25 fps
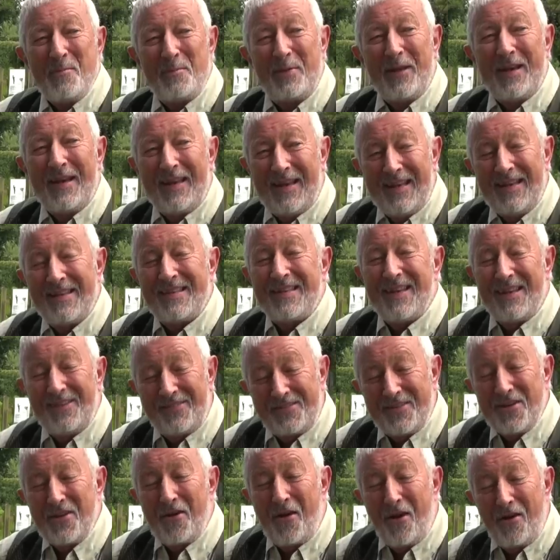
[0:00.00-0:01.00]
but it,
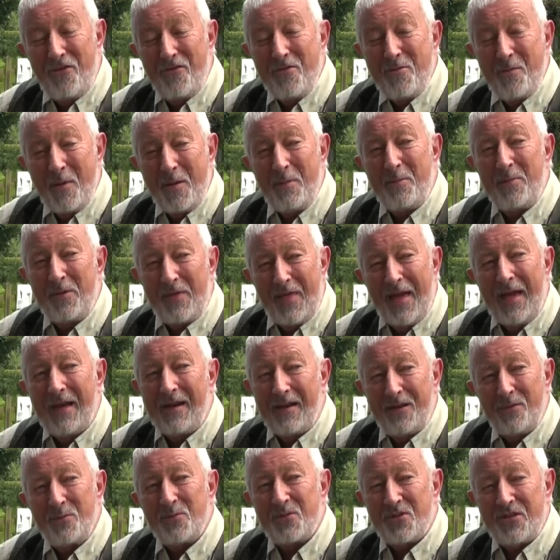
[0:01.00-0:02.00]
it, I remember
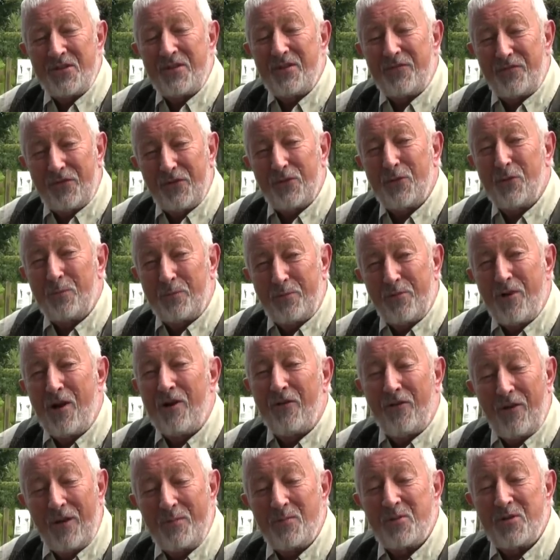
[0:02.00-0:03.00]
that it was a difficult
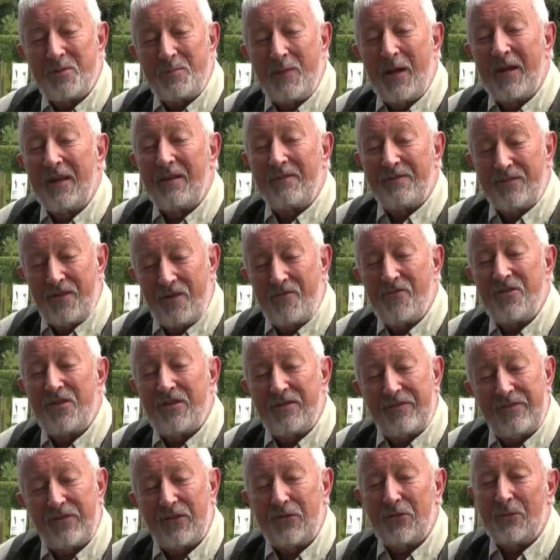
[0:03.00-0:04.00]
program to make very
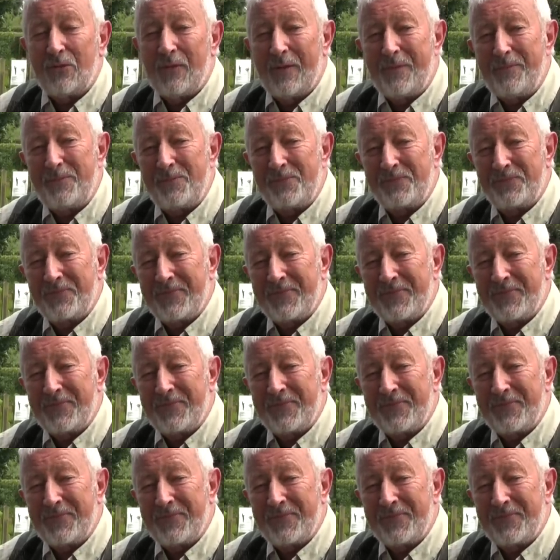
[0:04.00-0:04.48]
difficult one